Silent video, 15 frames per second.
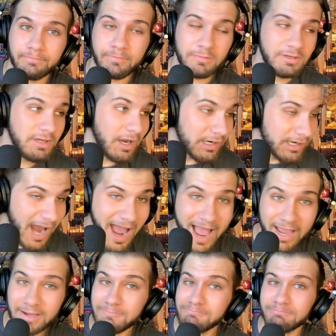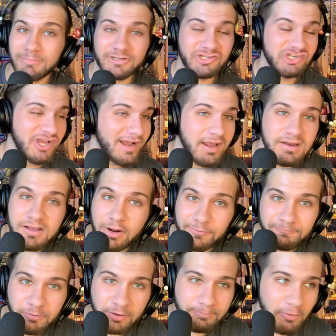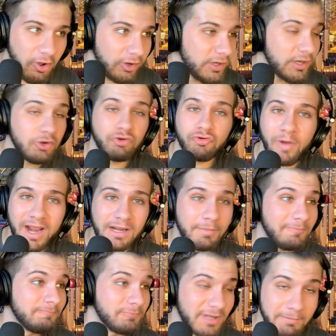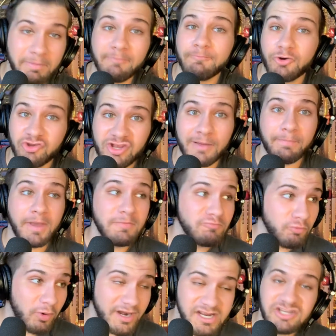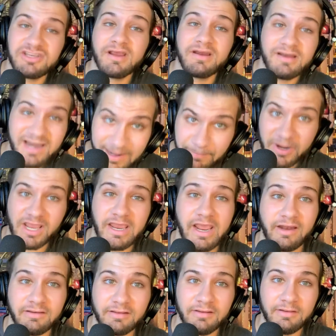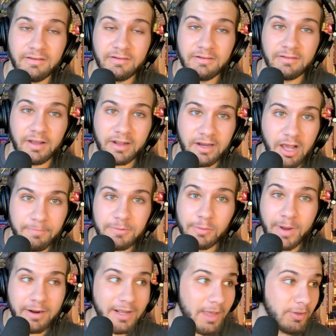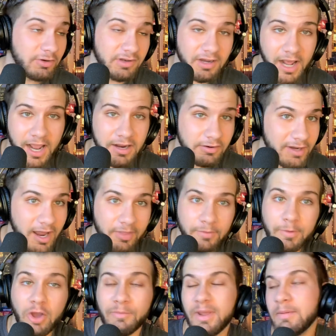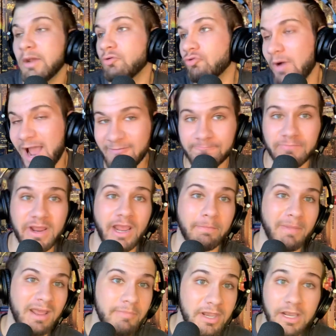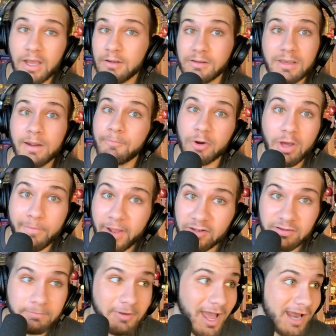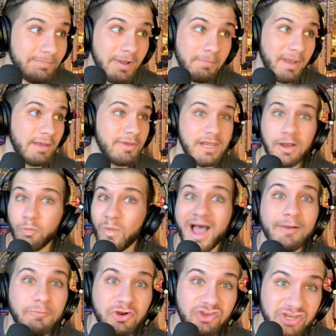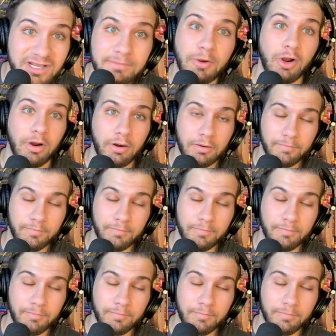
Young guy. Second year in football, you could trade him and flip him for something pretty significant that could help you out either today or down the road. Maybe a draft pick, maybe a different offensive lineman, maybe a wide receiver.